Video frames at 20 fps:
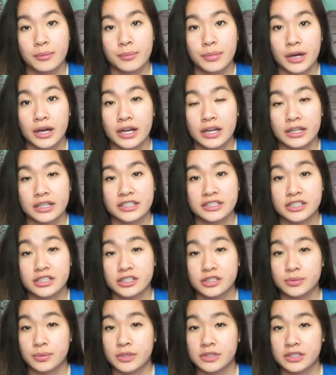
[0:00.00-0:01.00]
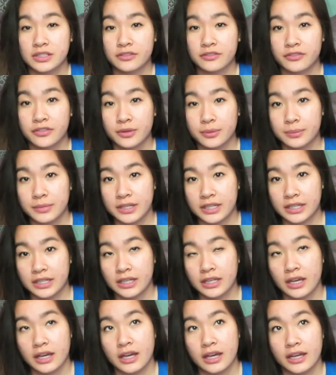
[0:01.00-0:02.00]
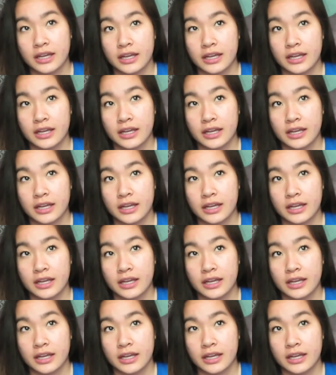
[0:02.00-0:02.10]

but it just wasn't for me.